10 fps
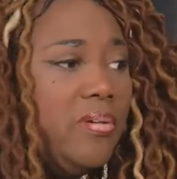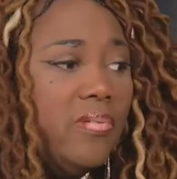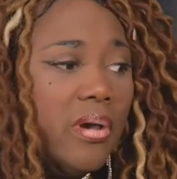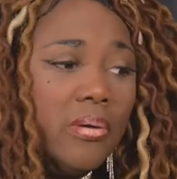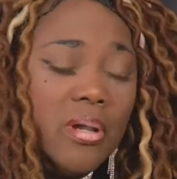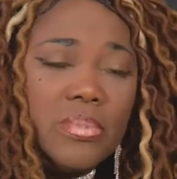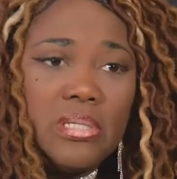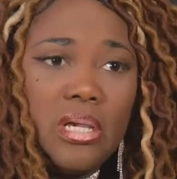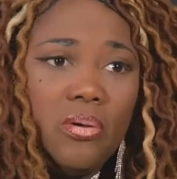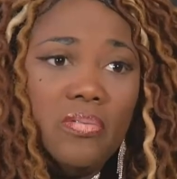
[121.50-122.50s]
very
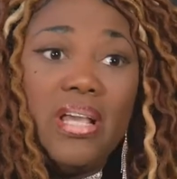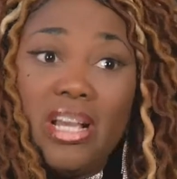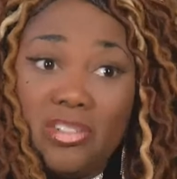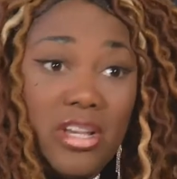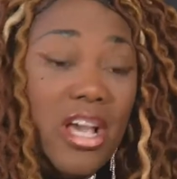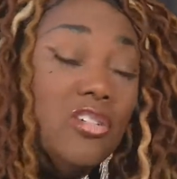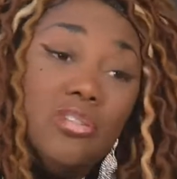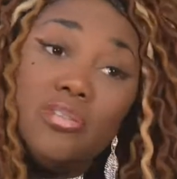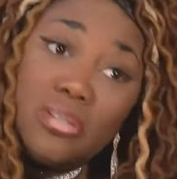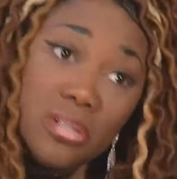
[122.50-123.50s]
upset over the
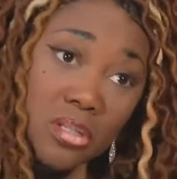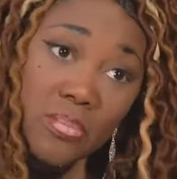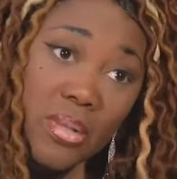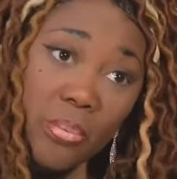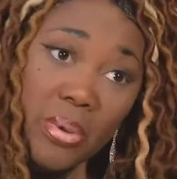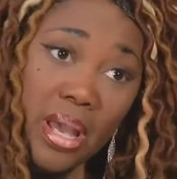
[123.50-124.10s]
educational system that we